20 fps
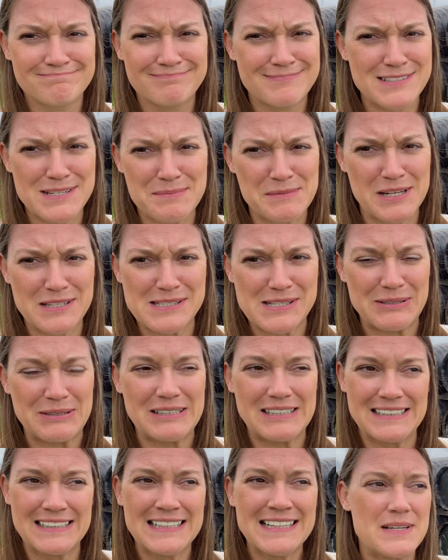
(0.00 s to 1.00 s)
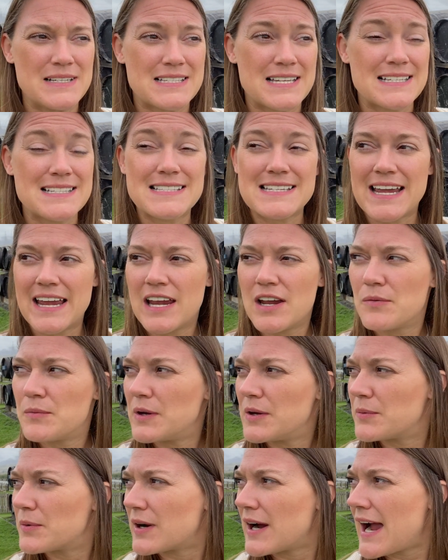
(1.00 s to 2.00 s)
some not so good. Today
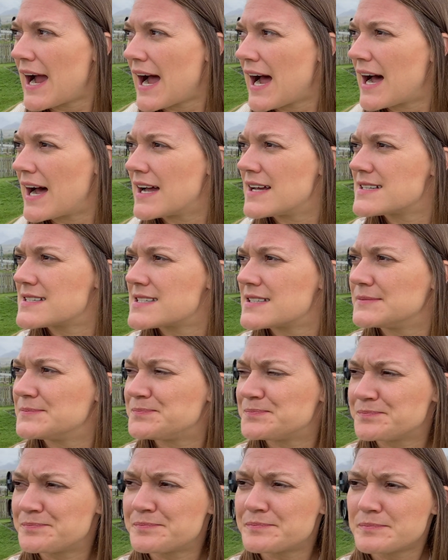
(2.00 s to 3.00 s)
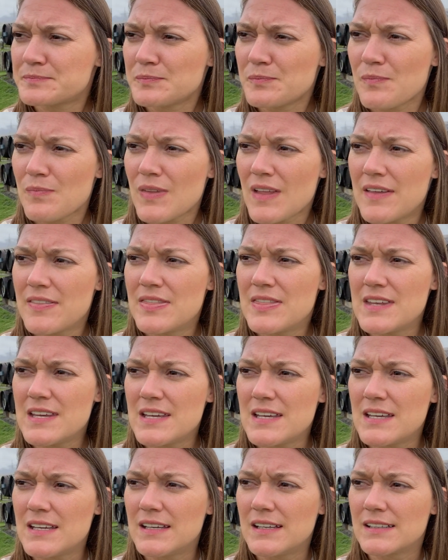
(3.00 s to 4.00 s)
we were at
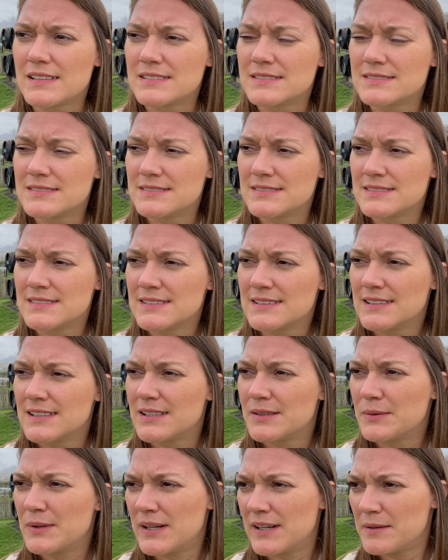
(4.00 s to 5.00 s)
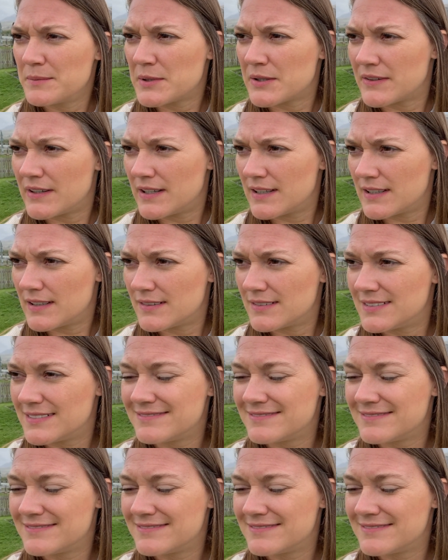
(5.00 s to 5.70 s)
where am I right now?